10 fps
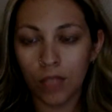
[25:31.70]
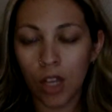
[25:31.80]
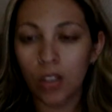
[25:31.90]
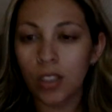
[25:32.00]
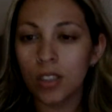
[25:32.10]

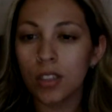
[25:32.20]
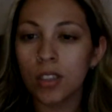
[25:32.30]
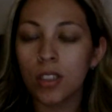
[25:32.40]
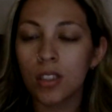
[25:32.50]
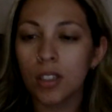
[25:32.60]
How old is your
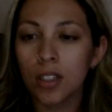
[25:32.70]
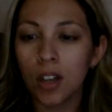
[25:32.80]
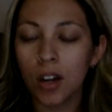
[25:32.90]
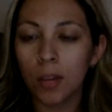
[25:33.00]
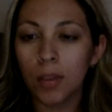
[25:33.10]
sister,
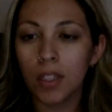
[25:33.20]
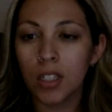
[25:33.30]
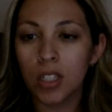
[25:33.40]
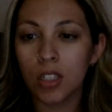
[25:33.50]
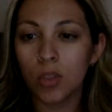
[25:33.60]
Carmen?
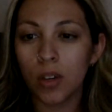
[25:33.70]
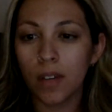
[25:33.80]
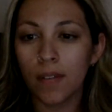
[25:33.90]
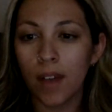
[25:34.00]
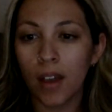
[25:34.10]
She's
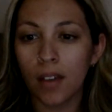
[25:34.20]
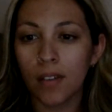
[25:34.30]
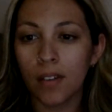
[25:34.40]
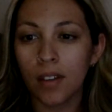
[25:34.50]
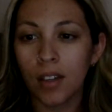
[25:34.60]
25.
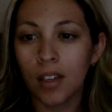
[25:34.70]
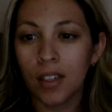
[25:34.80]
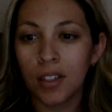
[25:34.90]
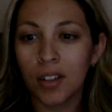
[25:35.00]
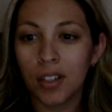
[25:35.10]

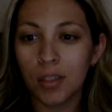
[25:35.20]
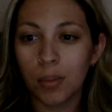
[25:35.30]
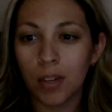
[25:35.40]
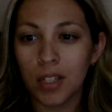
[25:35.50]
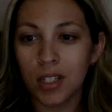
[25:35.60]
Your
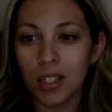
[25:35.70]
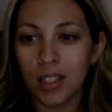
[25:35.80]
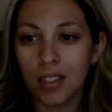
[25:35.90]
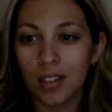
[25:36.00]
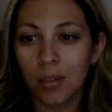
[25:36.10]

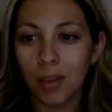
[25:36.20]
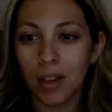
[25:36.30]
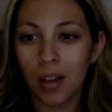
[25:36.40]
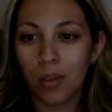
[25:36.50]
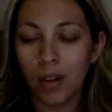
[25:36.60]
expression. Oh my
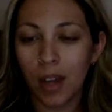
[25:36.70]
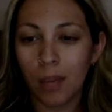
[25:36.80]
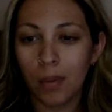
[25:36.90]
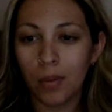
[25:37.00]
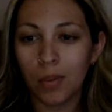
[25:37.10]
God, what
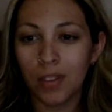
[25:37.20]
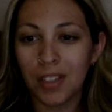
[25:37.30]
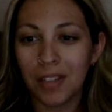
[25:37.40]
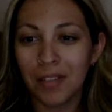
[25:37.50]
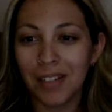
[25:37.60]
happened? Was
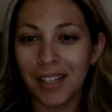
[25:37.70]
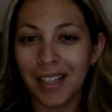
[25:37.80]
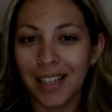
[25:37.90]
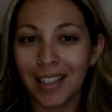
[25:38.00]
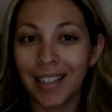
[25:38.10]
he
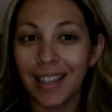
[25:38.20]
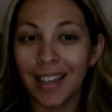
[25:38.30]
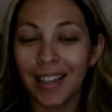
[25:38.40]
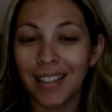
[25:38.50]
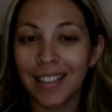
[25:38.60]
really
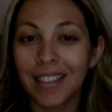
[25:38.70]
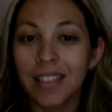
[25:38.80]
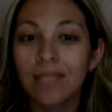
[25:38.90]
engaged?